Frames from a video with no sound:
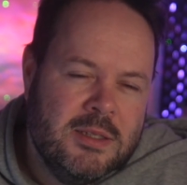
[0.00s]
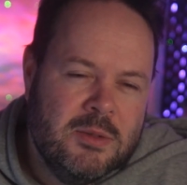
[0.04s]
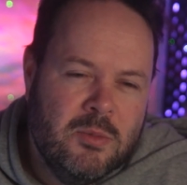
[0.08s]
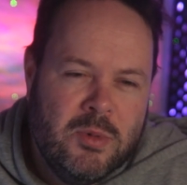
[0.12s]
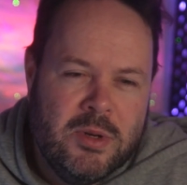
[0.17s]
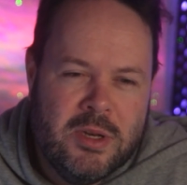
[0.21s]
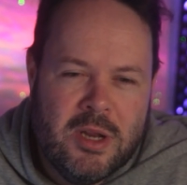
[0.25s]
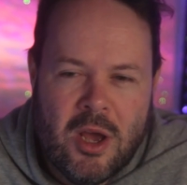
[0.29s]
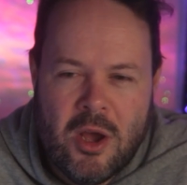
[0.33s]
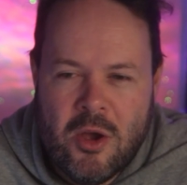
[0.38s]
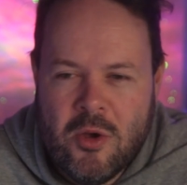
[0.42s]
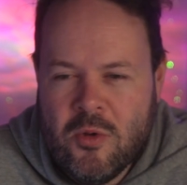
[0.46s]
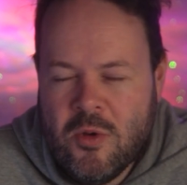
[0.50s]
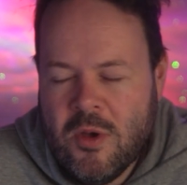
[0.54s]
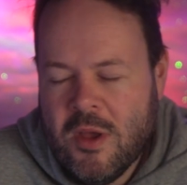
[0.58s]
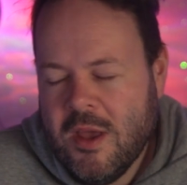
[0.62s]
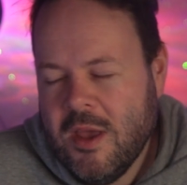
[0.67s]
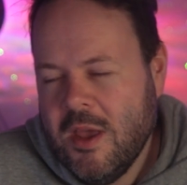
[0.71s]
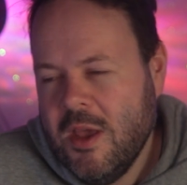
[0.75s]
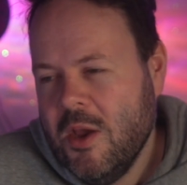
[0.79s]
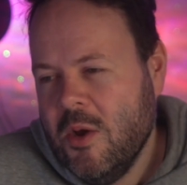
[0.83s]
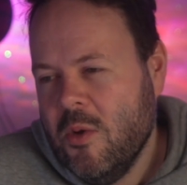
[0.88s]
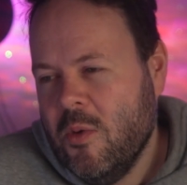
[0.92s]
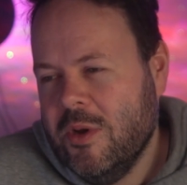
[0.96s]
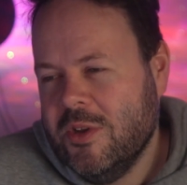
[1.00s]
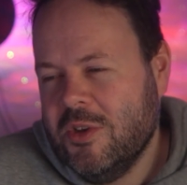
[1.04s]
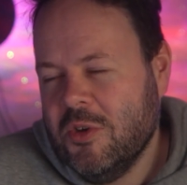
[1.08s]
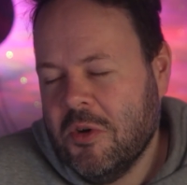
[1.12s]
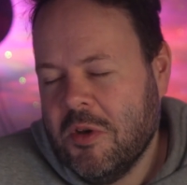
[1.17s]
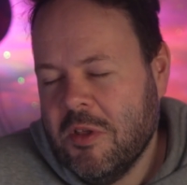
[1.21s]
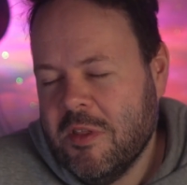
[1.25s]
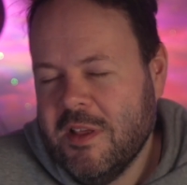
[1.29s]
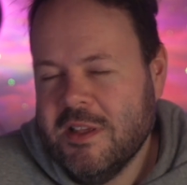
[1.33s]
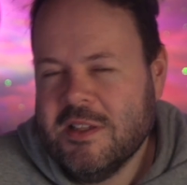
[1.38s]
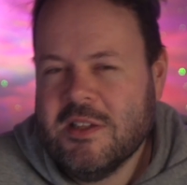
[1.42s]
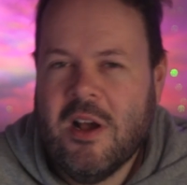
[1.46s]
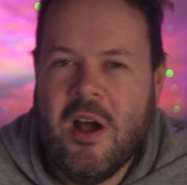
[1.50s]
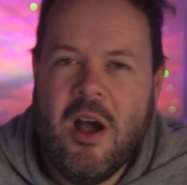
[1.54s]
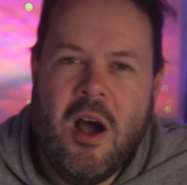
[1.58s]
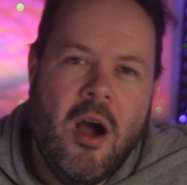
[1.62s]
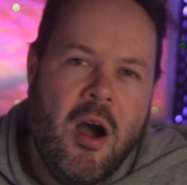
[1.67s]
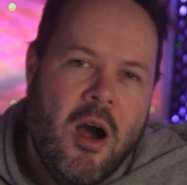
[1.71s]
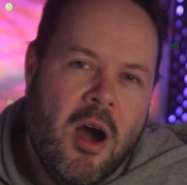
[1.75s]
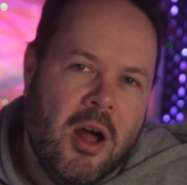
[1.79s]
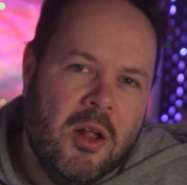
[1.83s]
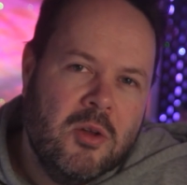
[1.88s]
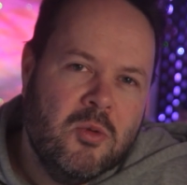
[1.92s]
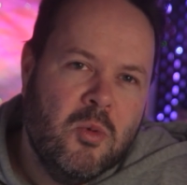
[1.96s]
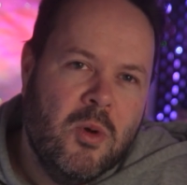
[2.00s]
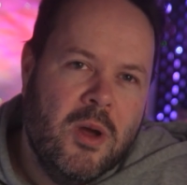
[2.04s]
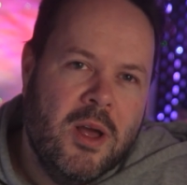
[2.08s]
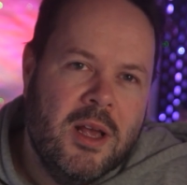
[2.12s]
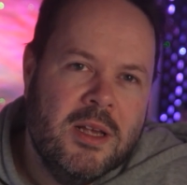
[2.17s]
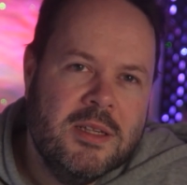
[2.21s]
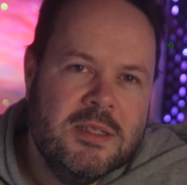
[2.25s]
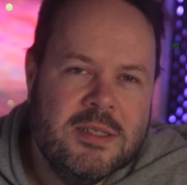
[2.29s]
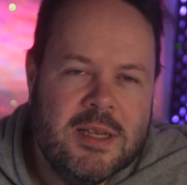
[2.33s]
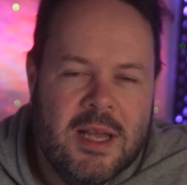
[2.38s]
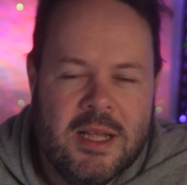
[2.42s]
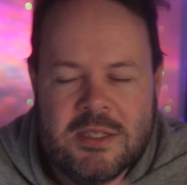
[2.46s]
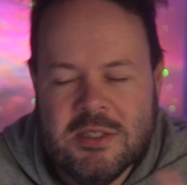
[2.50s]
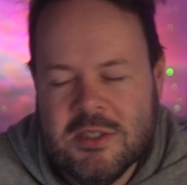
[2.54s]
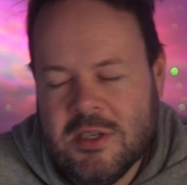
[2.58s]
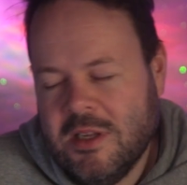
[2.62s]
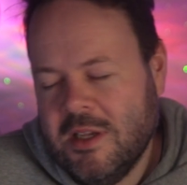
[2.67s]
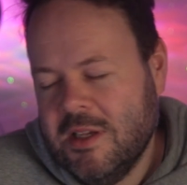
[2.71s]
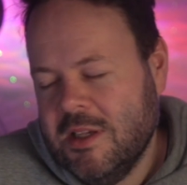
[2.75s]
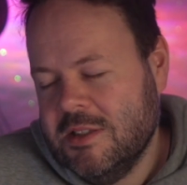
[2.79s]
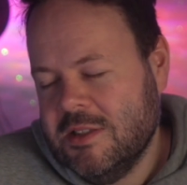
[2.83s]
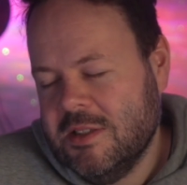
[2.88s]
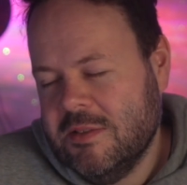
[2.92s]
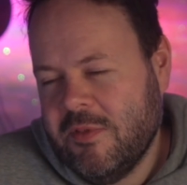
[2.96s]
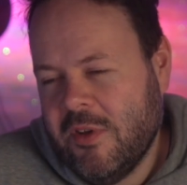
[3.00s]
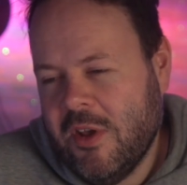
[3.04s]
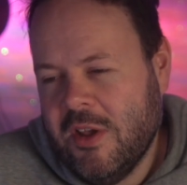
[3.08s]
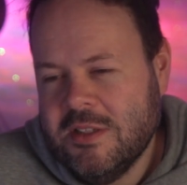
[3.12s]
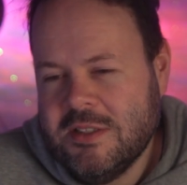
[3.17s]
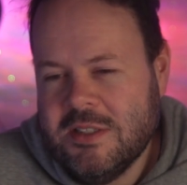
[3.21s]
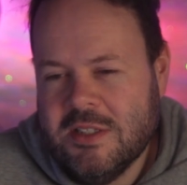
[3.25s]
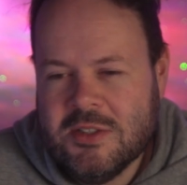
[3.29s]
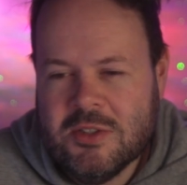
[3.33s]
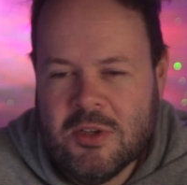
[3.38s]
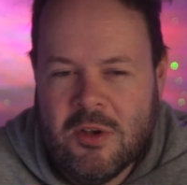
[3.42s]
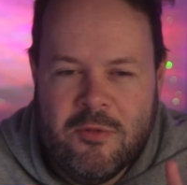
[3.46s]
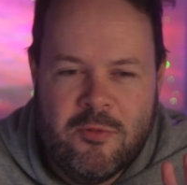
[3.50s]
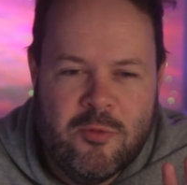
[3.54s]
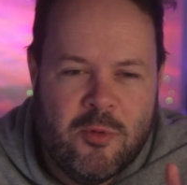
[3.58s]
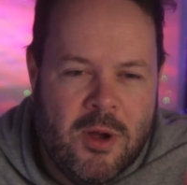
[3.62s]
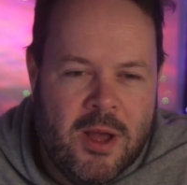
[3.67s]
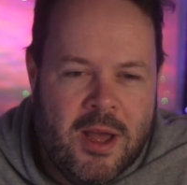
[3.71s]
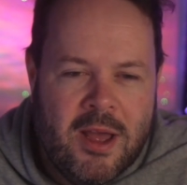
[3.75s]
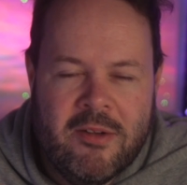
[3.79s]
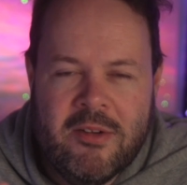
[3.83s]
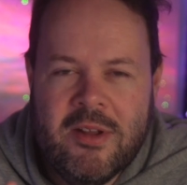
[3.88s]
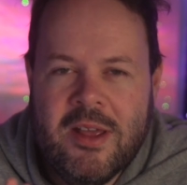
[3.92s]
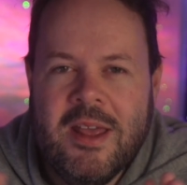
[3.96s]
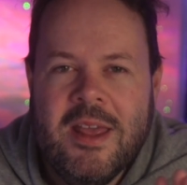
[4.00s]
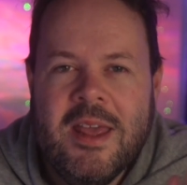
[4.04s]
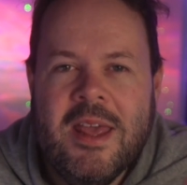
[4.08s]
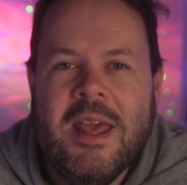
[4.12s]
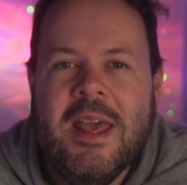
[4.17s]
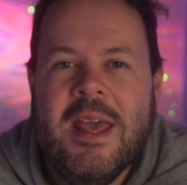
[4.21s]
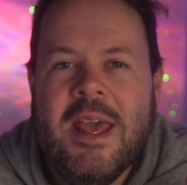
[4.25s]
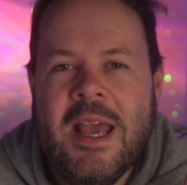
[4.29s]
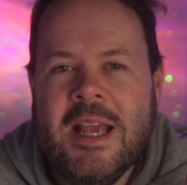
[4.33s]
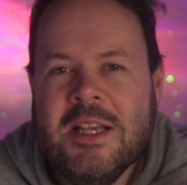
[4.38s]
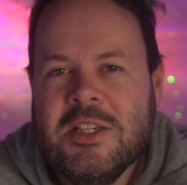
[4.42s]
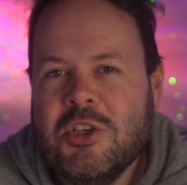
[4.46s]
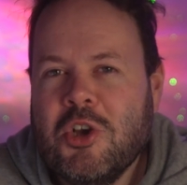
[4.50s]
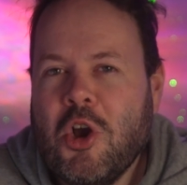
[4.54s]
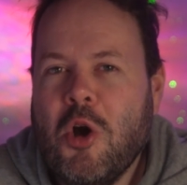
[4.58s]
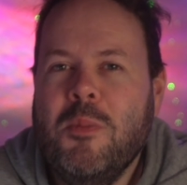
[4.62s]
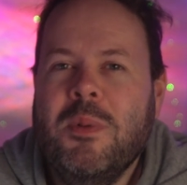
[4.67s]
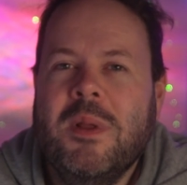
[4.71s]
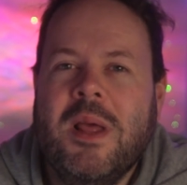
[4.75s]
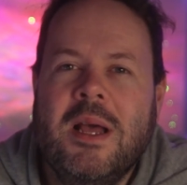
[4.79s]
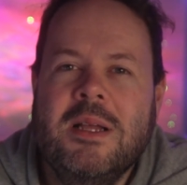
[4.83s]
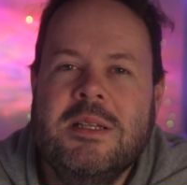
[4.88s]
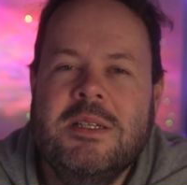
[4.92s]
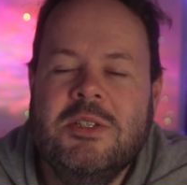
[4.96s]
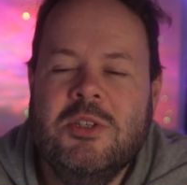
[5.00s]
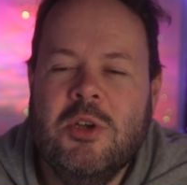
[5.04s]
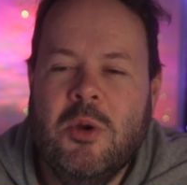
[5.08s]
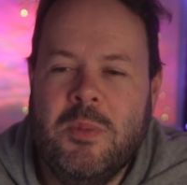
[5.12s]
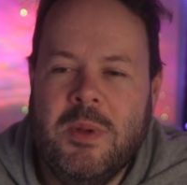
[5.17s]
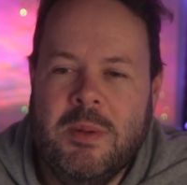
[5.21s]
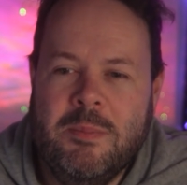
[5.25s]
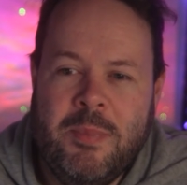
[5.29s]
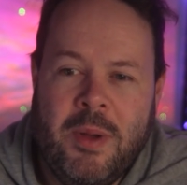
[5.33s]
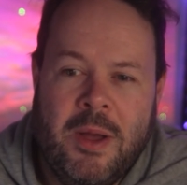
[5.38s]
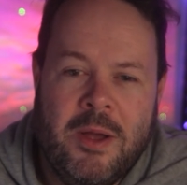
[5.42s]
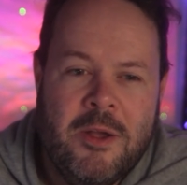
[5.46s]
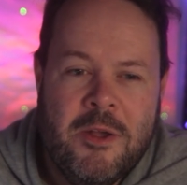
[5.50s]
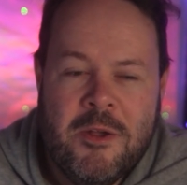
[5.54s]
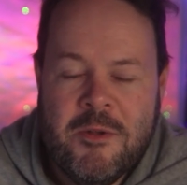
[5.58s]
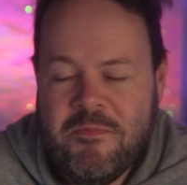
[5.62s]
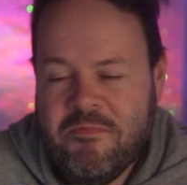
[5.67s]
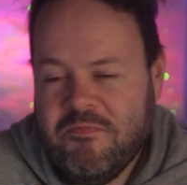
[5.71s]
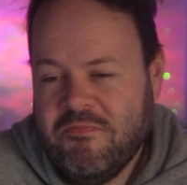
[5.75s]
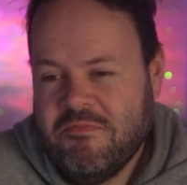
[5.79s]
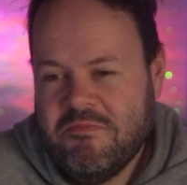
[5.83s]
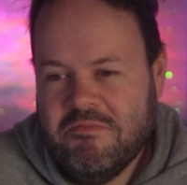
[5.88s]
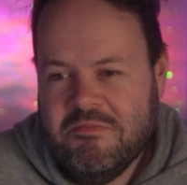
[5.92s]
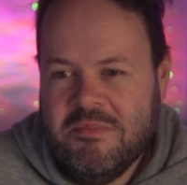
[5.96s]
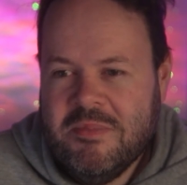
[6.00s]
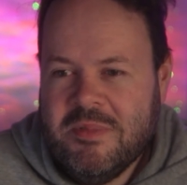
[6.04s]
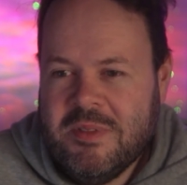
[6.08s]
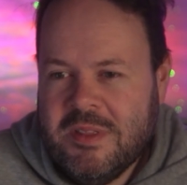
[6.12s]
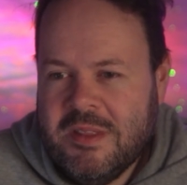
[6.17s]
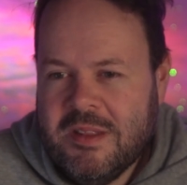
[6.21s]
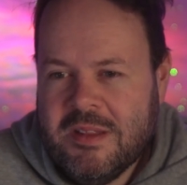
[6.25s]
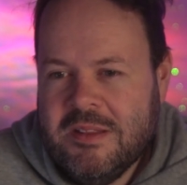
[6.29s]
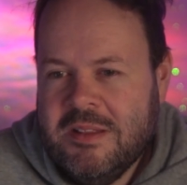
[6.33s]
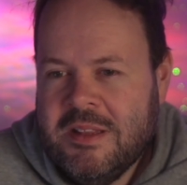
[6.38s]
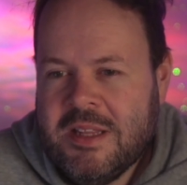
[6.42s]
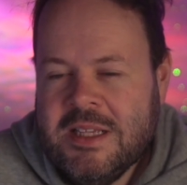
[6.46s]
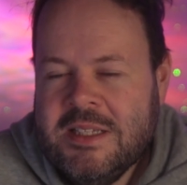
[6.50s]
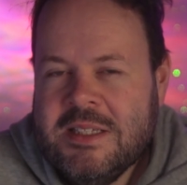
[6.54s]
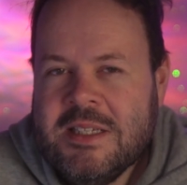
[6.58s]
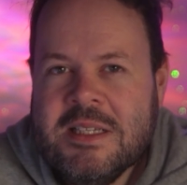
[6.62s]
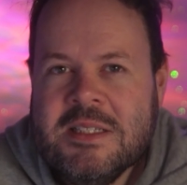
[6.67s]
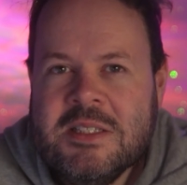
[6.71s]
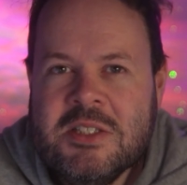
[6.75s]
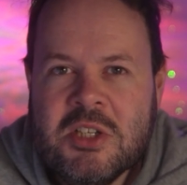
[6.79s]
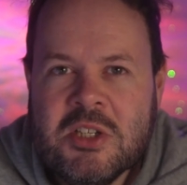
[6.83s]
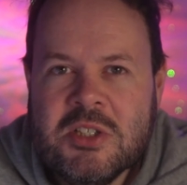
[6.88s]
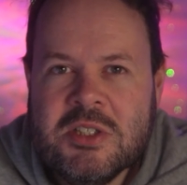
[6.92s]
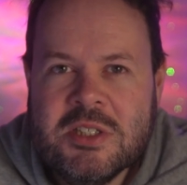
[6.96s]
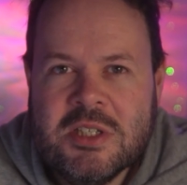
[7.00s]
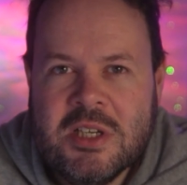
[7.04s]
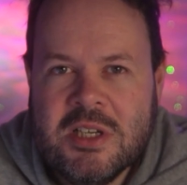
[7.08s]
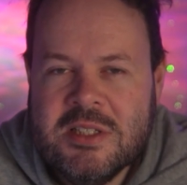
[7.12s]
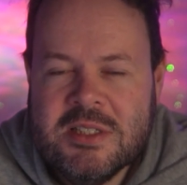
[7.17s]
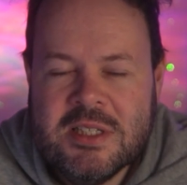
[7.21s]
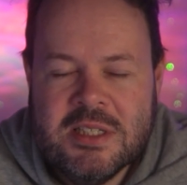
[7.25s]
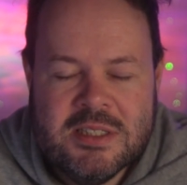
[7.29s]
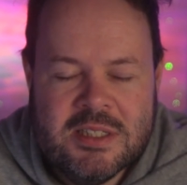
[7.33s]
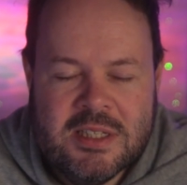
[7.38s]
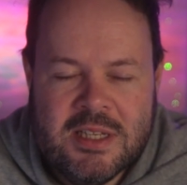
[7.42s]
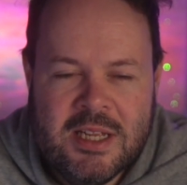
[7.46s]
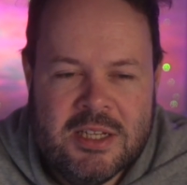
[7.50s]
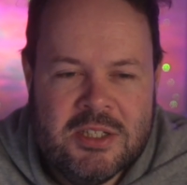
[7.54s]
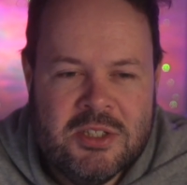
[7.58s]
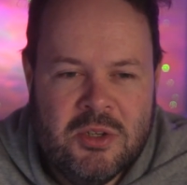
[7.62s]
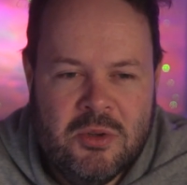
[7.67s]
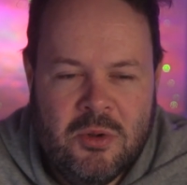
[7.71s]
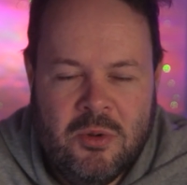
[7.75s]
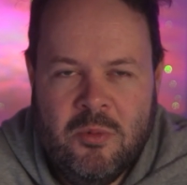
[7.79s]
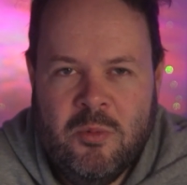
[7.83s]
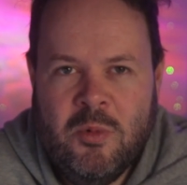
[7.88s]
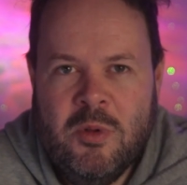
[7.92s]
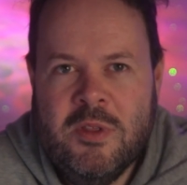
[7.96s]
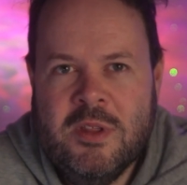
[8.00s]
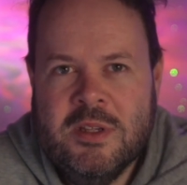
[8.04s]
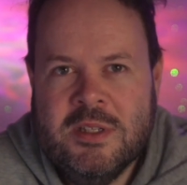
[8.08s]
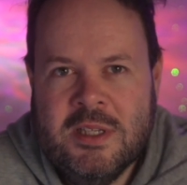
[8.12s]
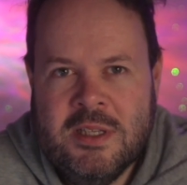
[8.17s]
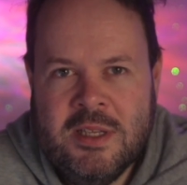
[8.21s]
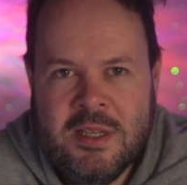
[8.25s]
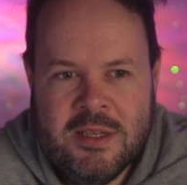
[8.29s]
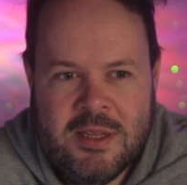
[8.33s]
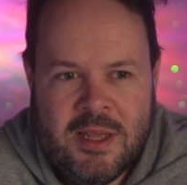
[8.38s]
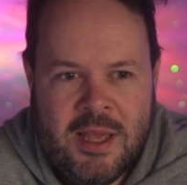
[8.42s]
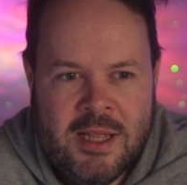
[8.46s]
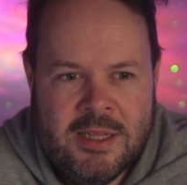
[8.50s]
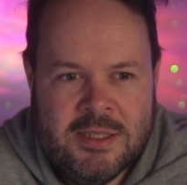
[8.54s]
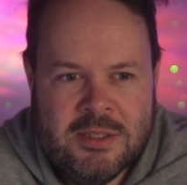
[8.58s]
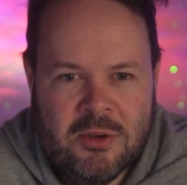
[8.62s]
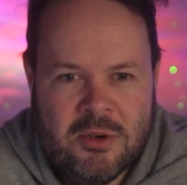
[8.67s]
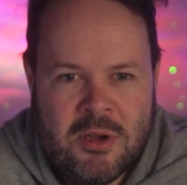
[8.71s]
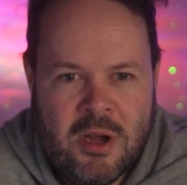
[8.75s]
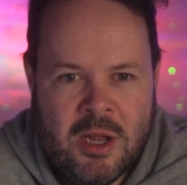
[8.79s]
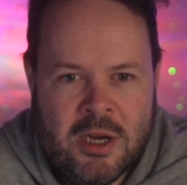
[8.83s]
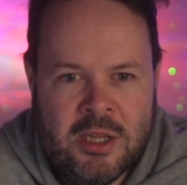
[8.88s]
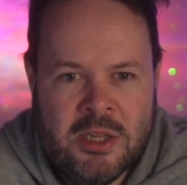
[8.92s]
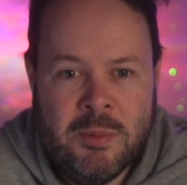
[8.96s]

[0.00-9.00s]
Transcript: And we know we're talking things like hardware schedulers versus software it's a complicated topic, but this is just because it's an issue with this Intel card.